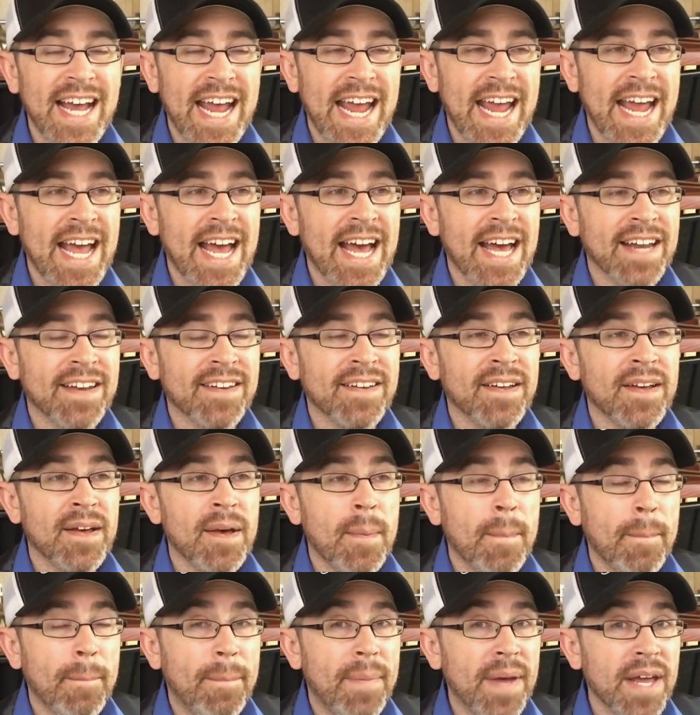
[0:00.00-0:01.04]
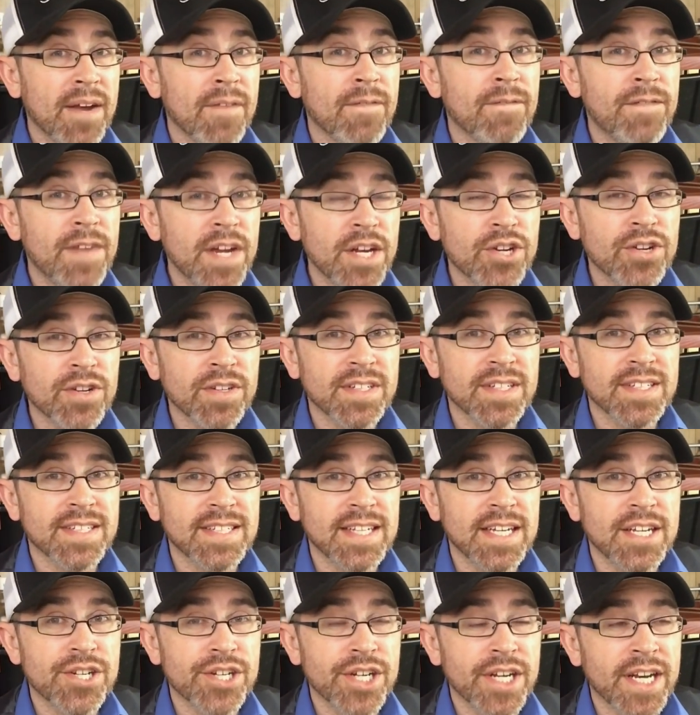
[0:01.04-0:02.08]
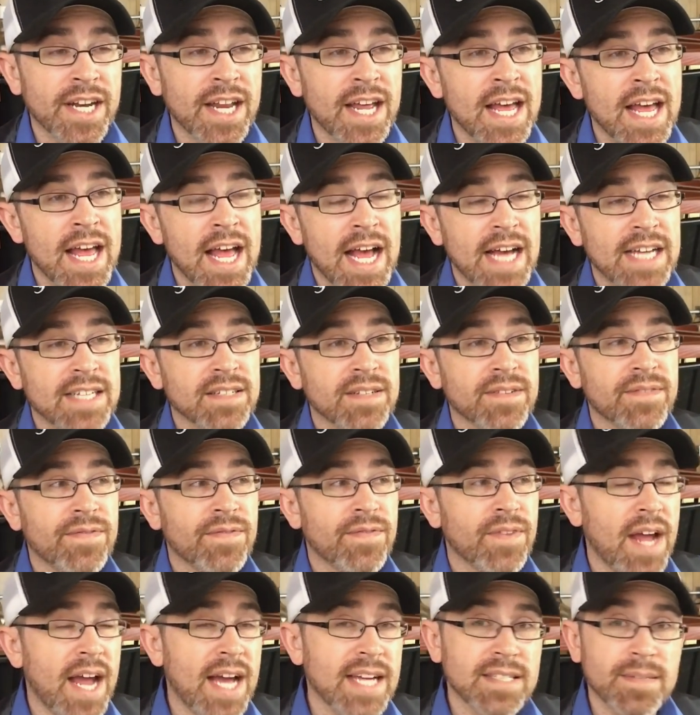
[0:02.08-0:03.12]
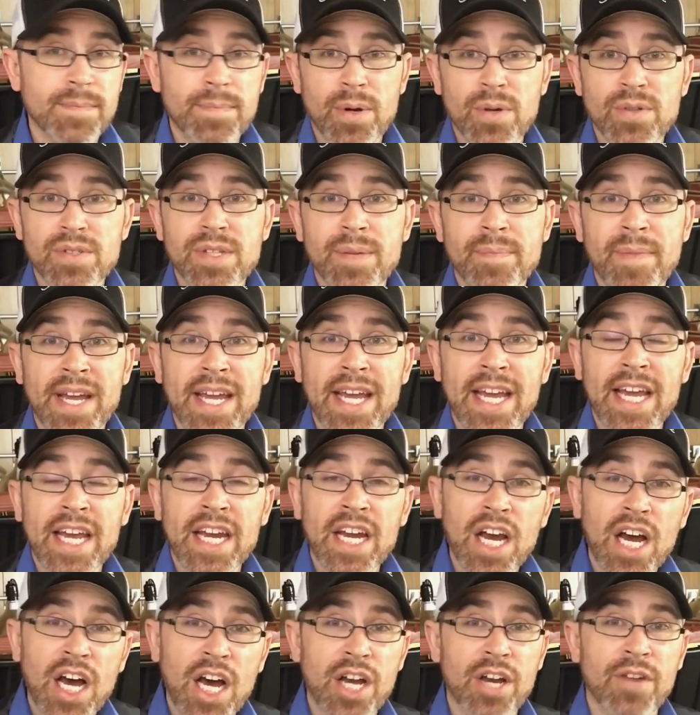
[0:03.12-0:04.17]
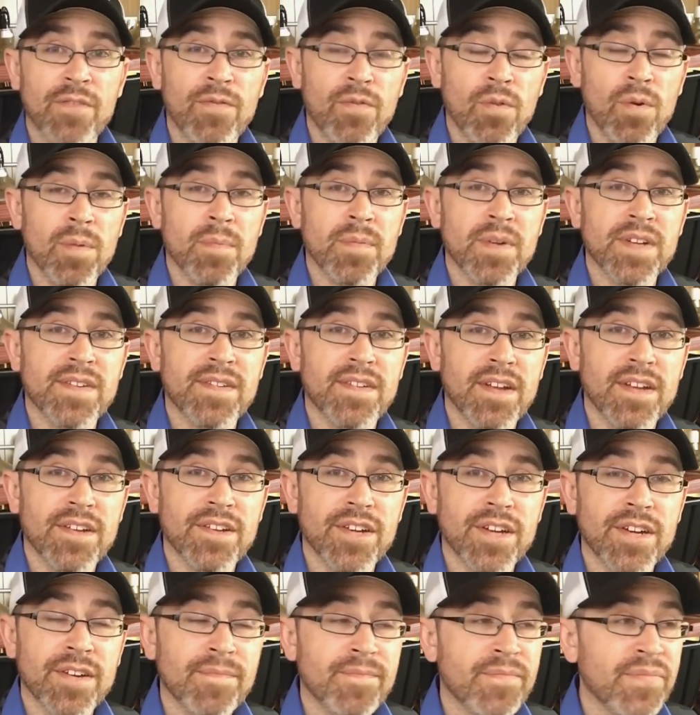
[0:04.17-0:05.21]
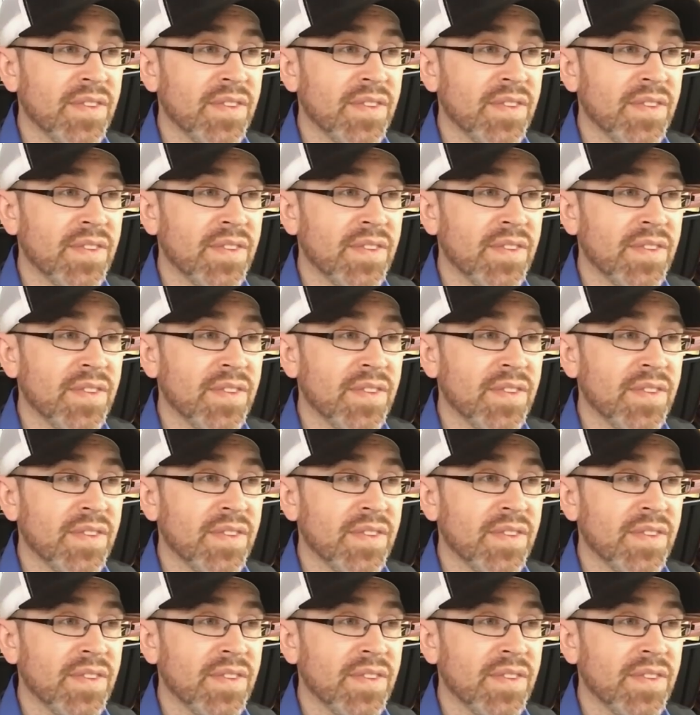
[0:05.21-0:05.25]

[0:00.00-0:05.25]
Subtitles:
and beneficial decision as opposed to making an uninformed decision.